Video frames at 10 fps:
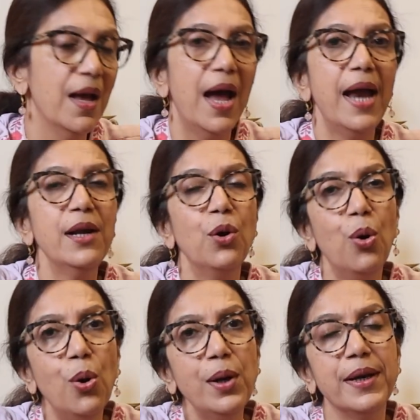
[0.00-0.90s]
and
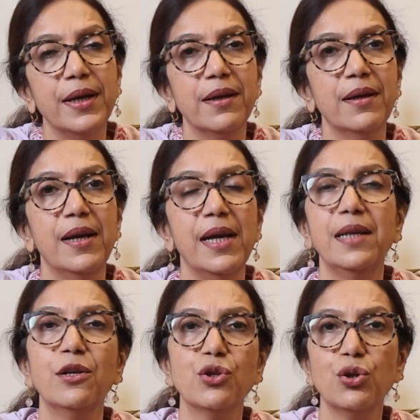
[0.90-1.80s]
hold it in
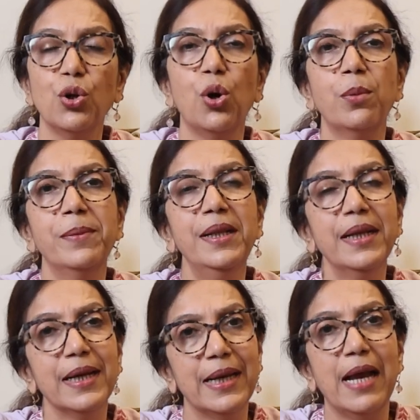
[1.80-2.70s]
its
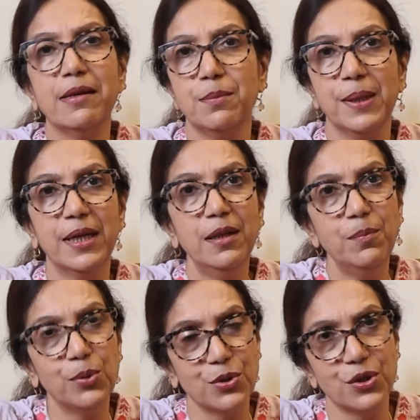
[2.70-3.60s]
normal anatomical
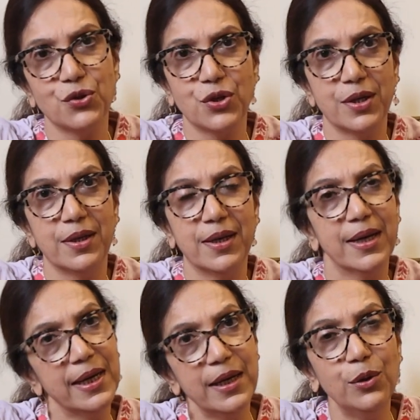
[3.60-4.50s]
position.
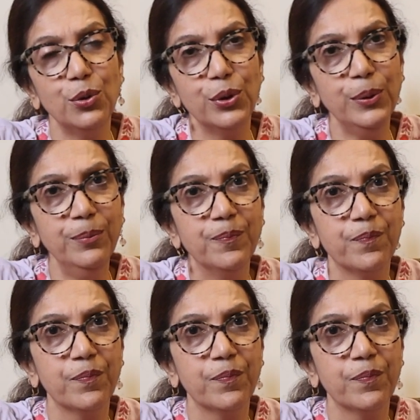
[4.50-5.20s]
Clear to you?